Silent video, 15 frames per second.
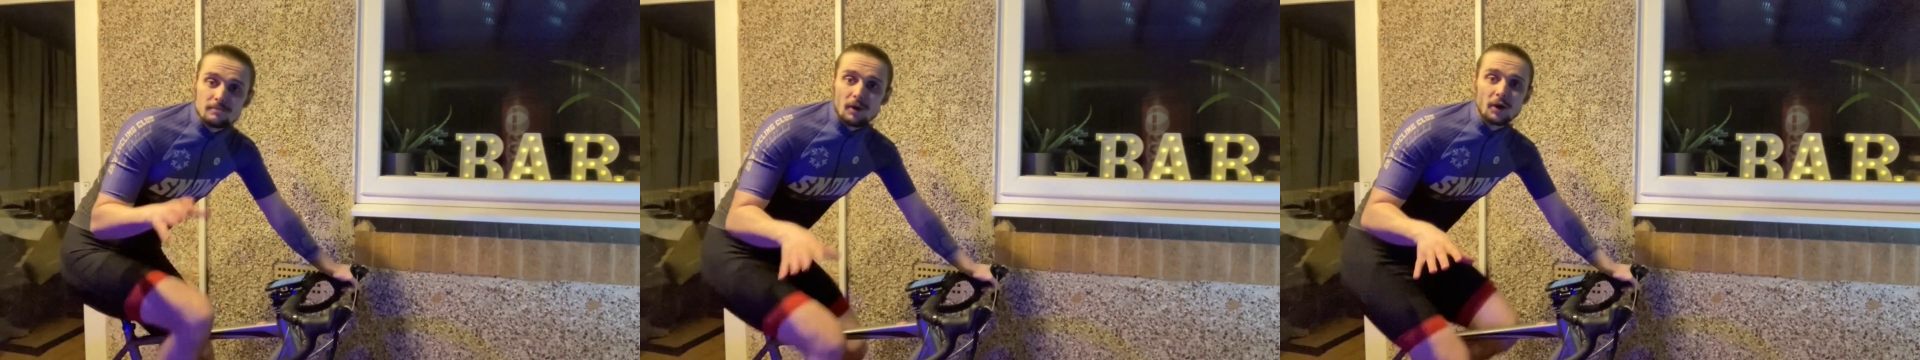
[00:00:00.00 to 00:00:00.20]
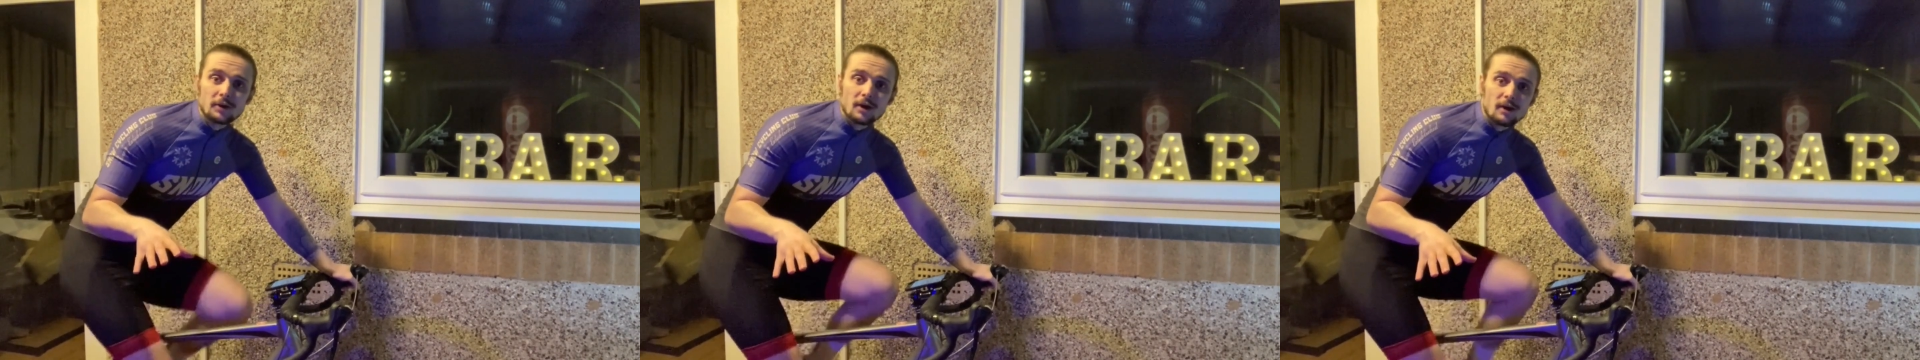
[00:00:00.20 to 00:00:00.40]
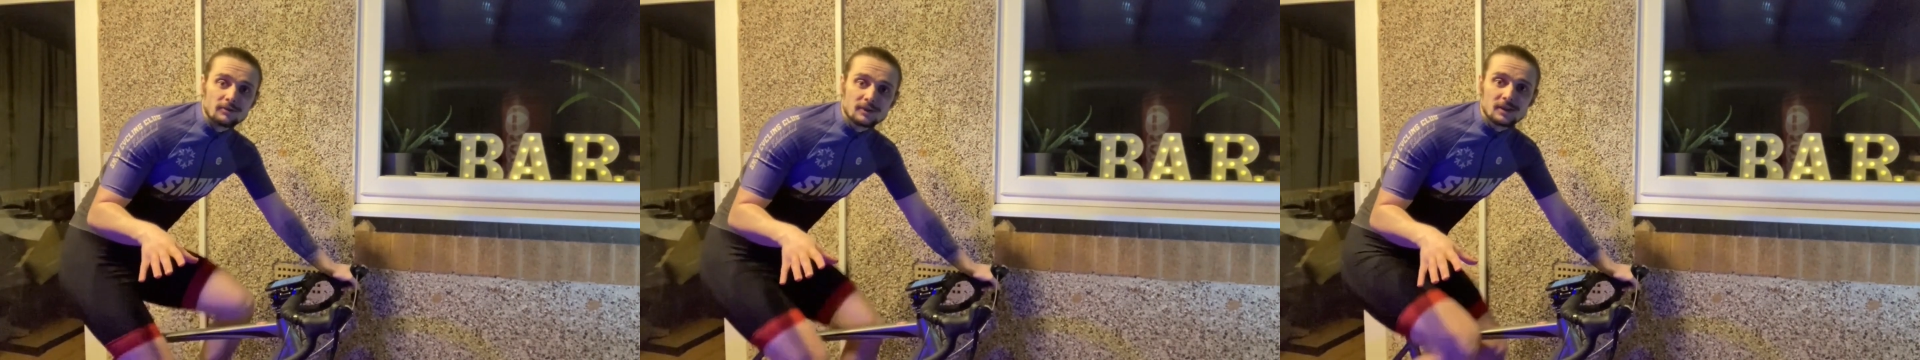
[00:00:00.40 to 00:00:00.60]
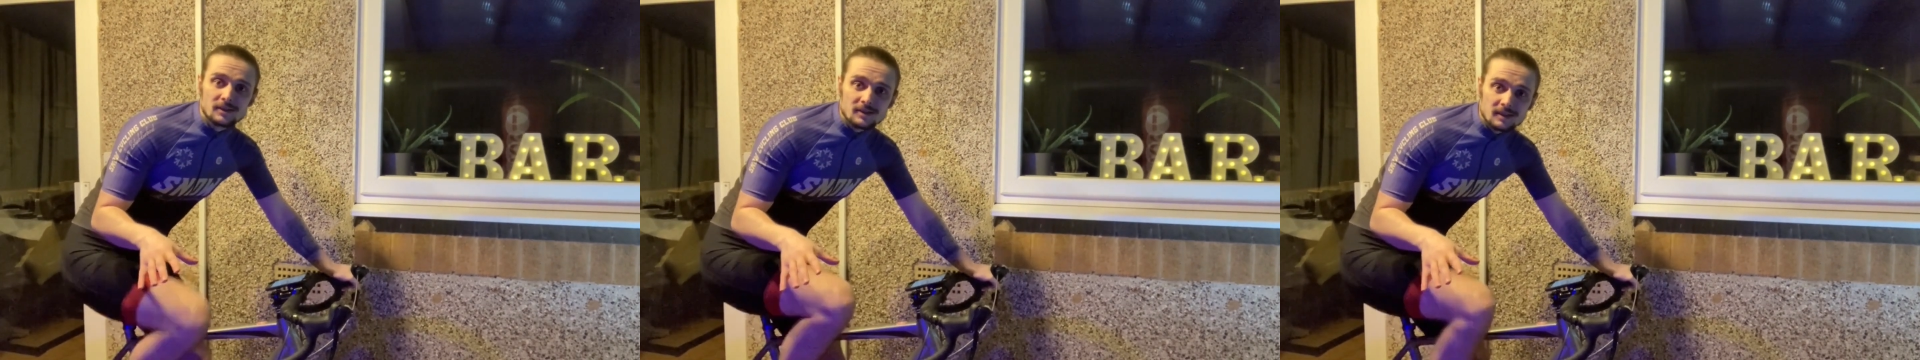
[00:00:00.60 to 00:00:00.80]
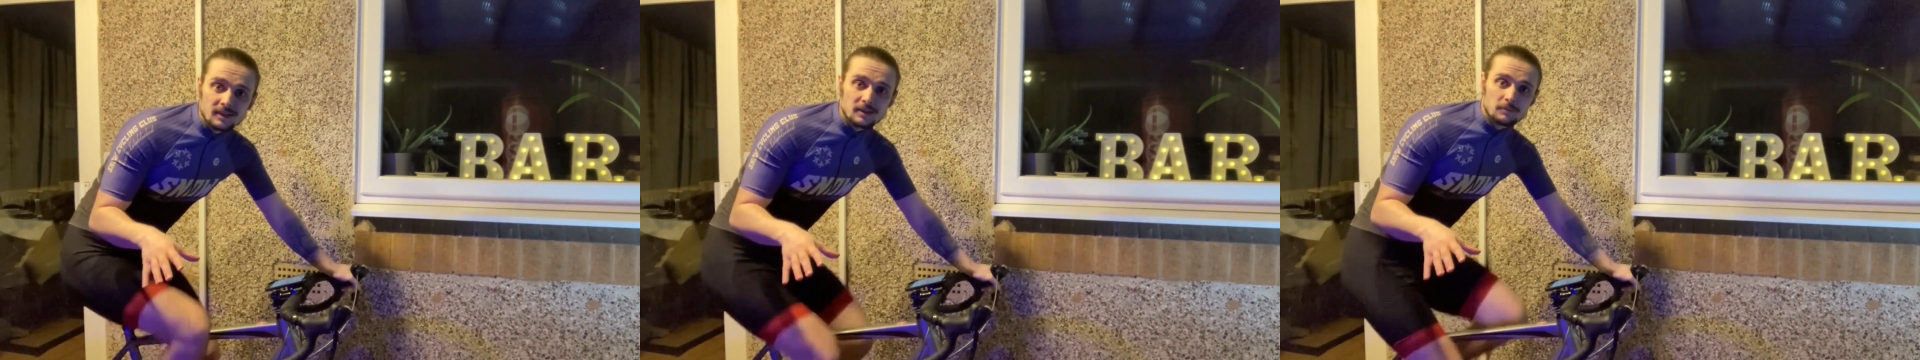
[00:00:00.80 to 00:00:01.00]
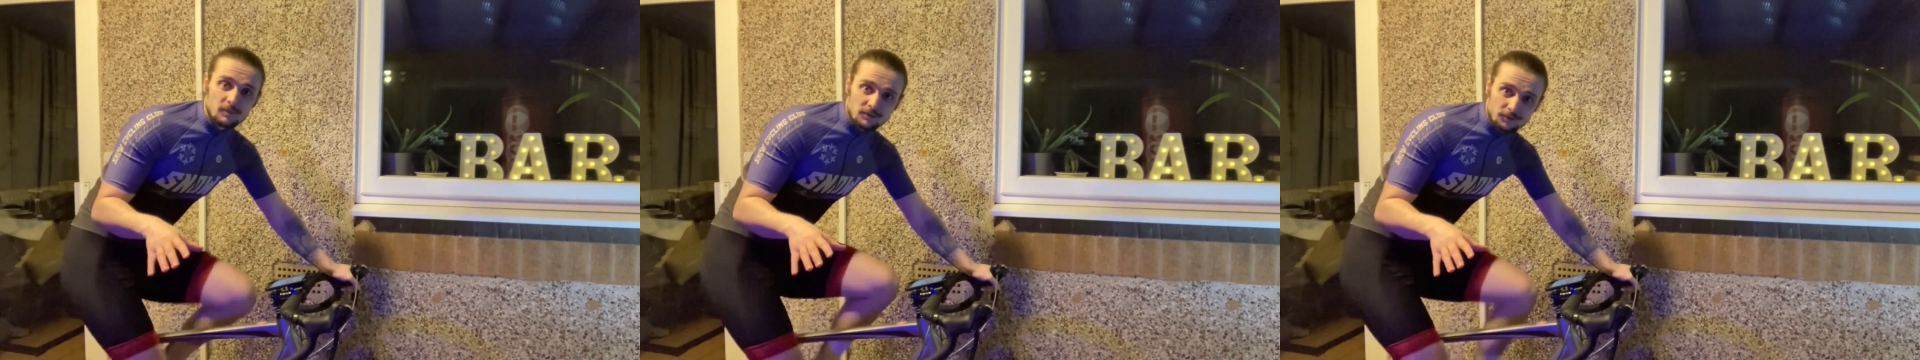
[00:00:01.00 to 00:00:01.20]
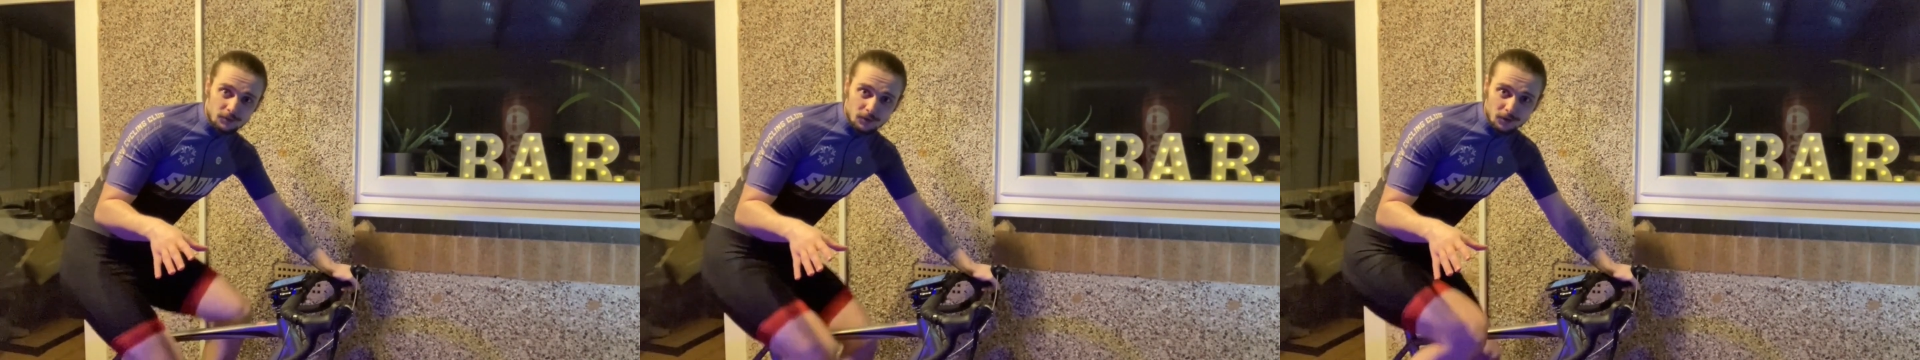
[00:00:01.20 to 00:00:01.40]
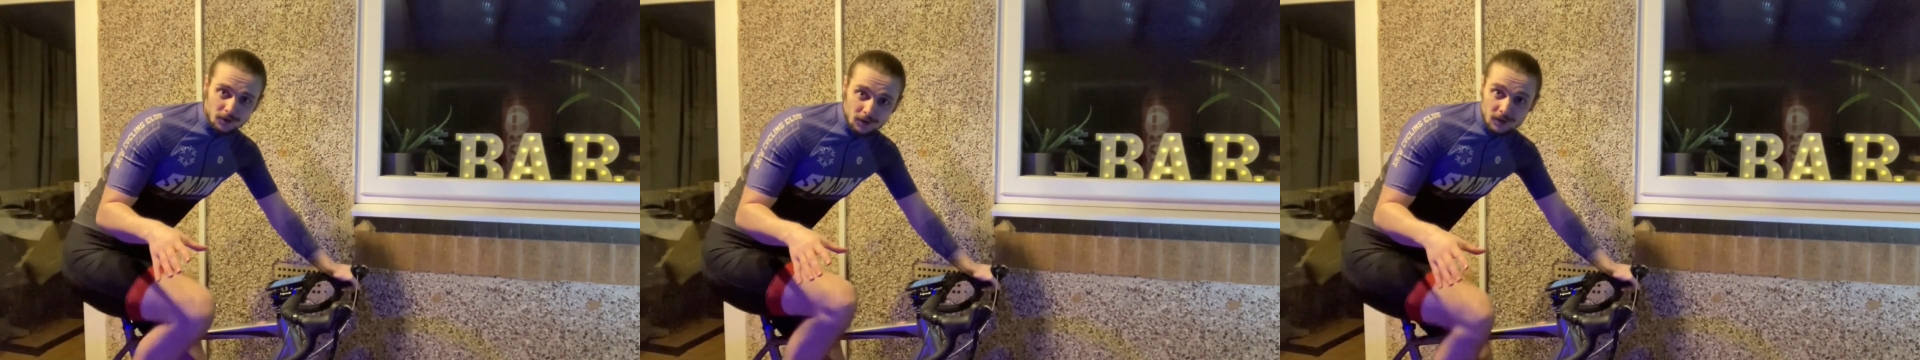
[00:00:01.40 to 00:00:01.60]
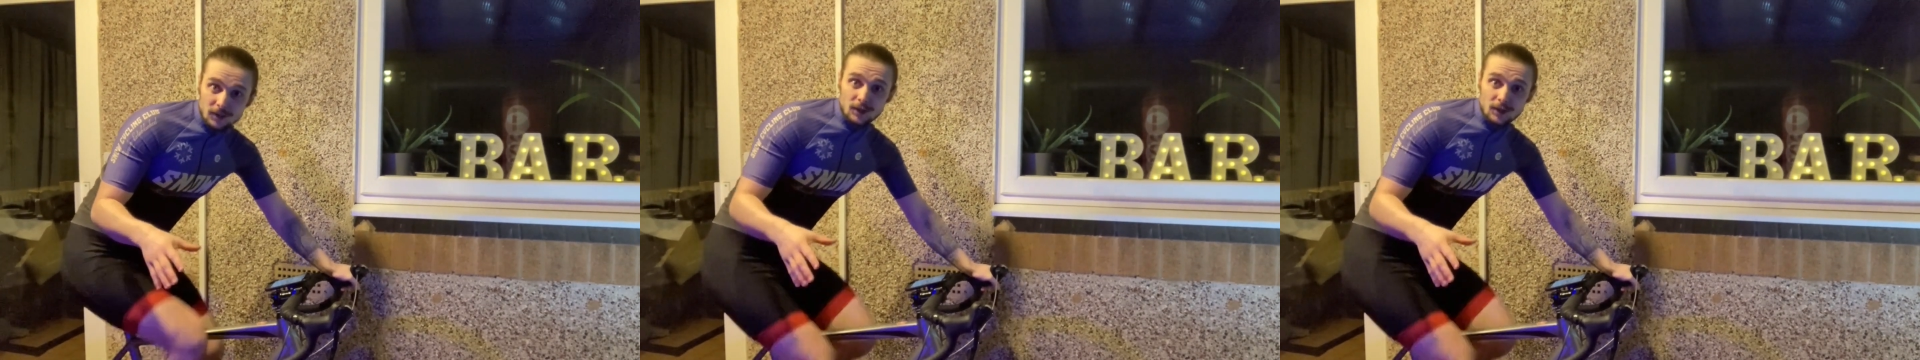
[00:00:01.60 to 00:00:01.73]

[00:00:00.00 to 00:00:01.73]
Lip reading: might not have considered before,